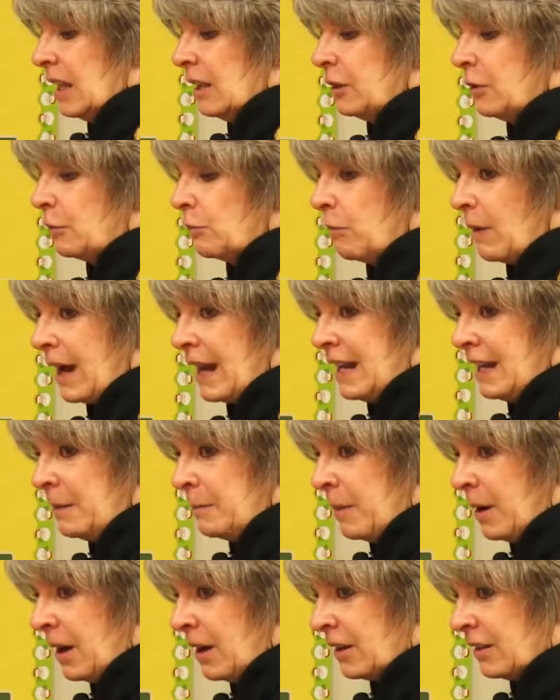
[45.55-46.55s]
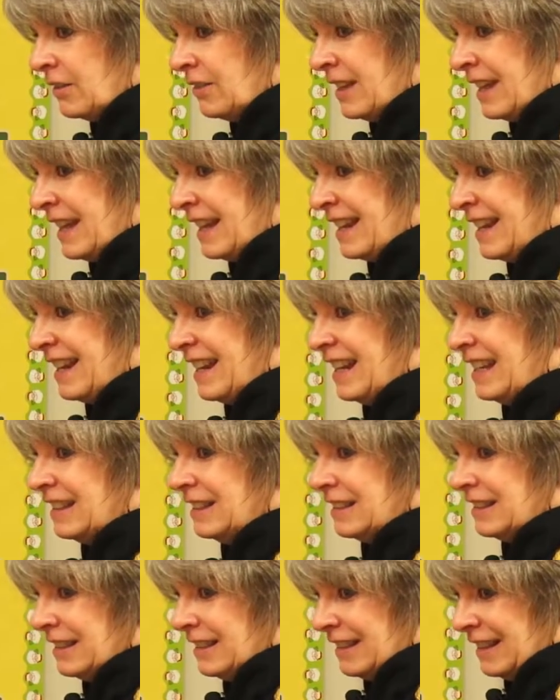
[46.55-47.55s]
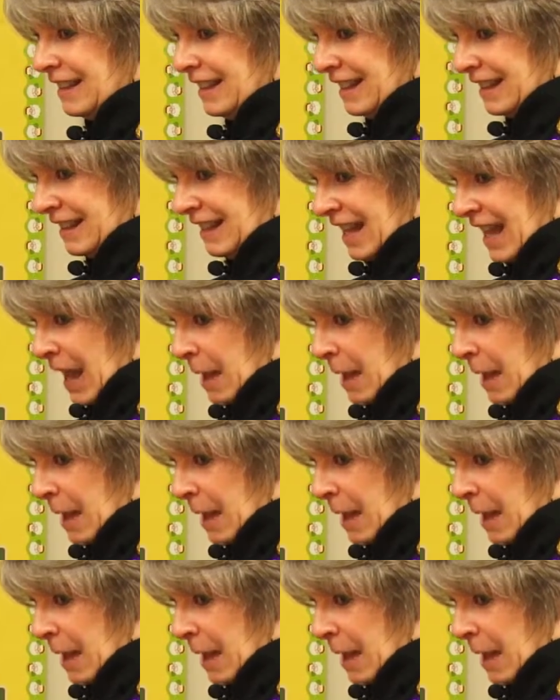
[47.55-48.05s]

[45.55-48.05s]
Uh, we are also known, and it's